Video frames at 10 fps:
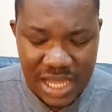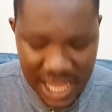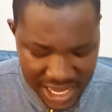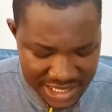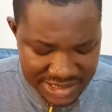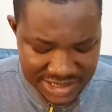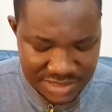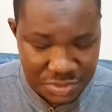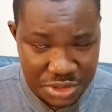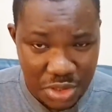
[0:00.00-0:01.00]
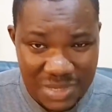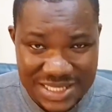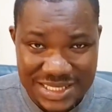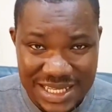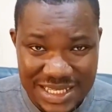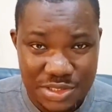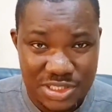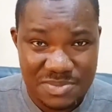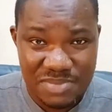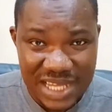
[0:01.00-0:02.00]
And we saw Martinelli
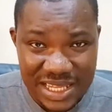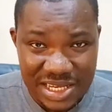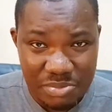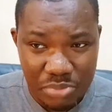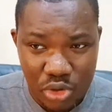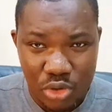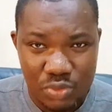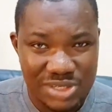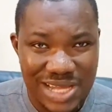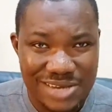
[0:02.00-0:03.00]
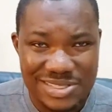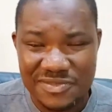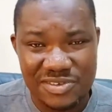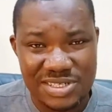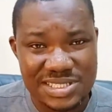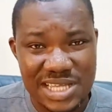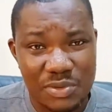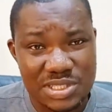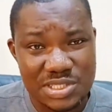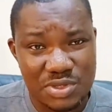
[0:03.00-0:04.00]
just playing the ball. I don't even understand
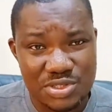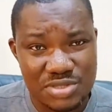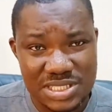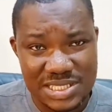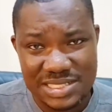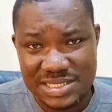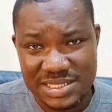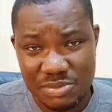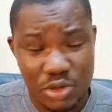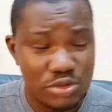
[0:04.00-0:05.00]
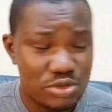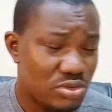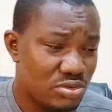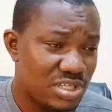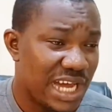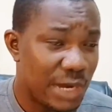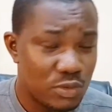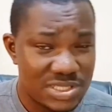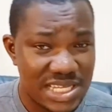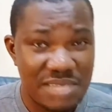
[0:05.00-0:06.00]
what he was doing yesterday. But though I
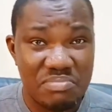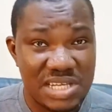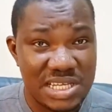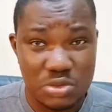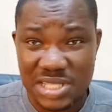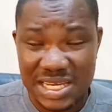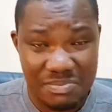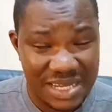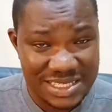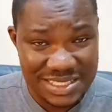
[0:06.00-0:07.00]
won't say he played totally badly